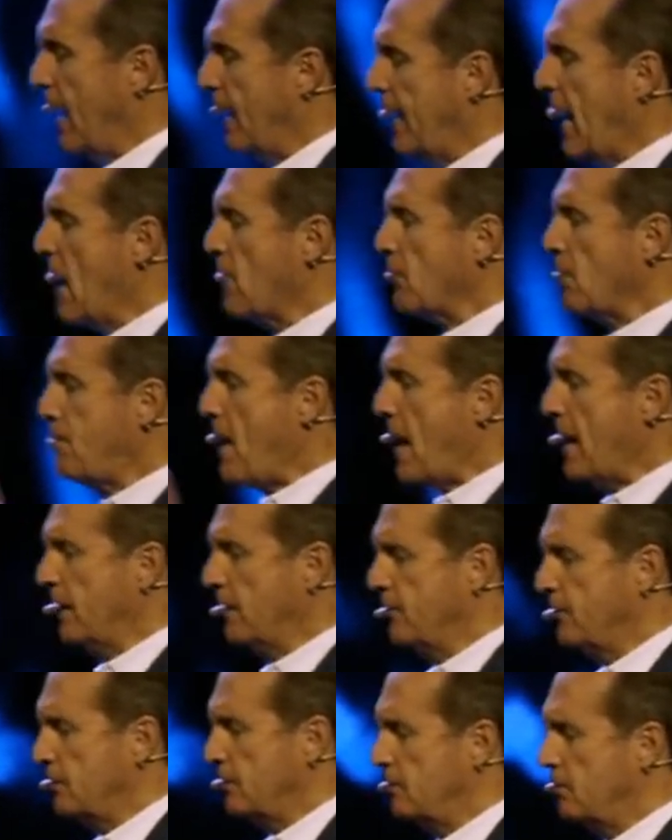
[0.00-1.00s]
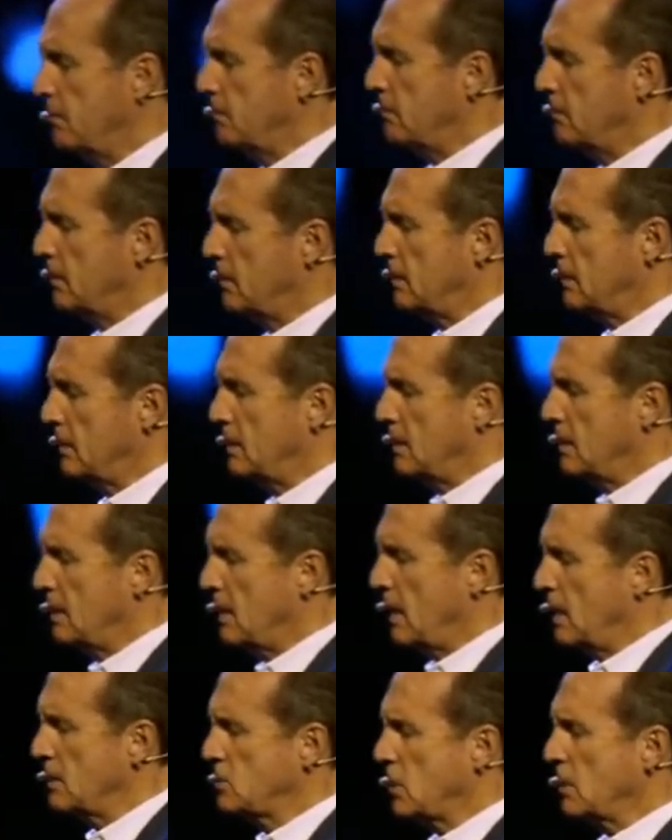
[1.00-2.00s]
And I repent of them.
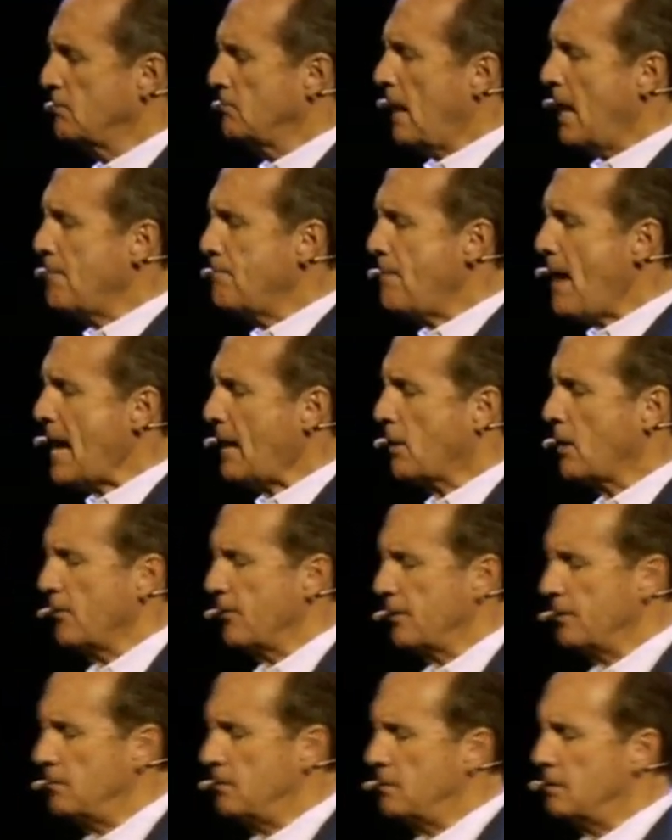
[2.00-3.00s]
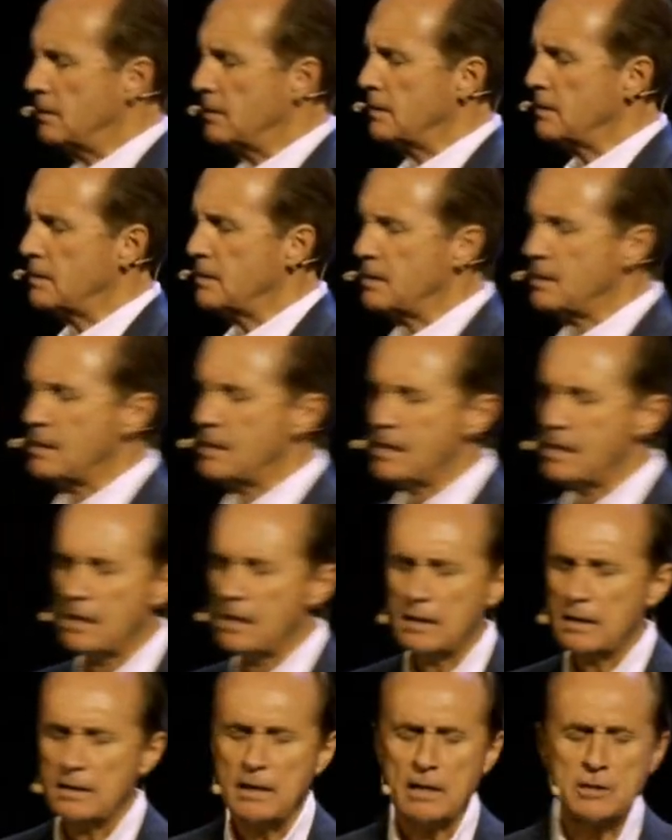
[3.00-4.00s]
I turn my back on them.
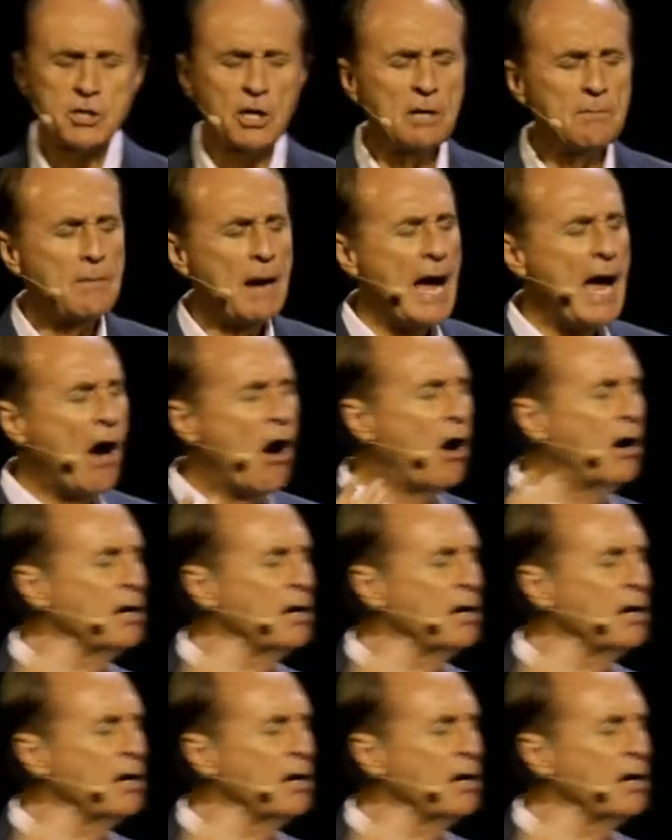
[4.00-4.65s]
And I turn my